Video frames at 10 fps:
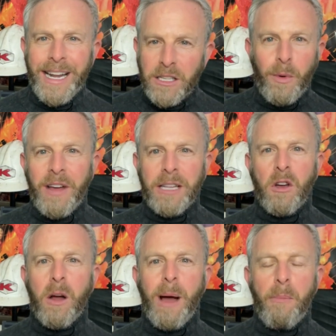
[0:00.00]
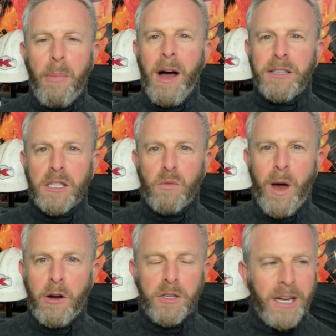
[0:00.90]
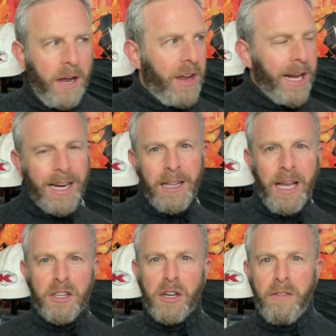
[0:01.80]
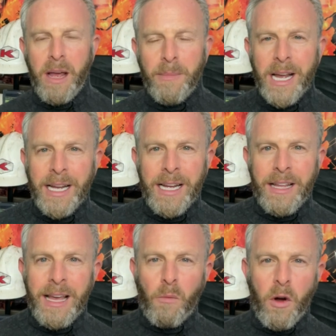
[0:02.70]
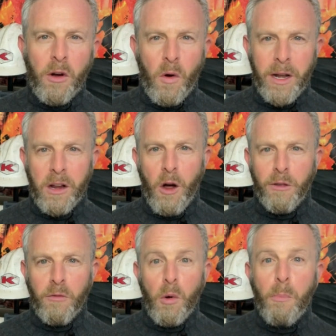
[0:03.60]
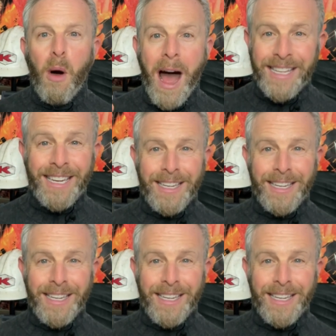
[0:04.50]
And so we've got to talk about Bond sweaters, and I've got a collection of them that we're going to go through. But